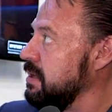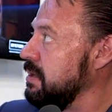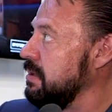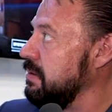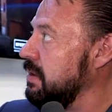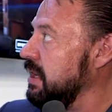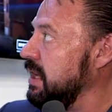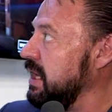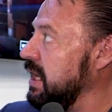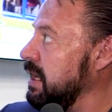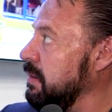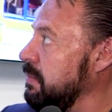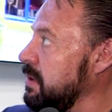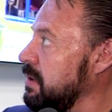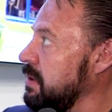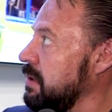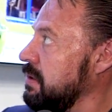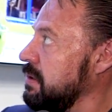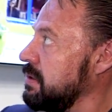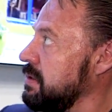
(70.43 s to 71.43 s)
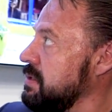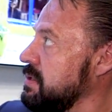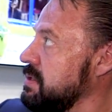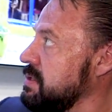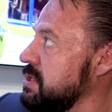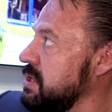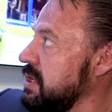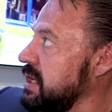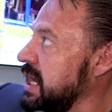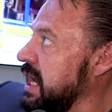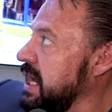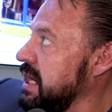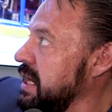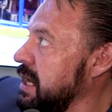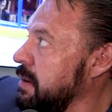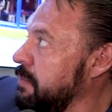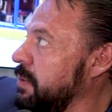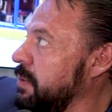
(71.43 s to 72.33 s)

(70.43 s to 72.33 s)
You are able to get a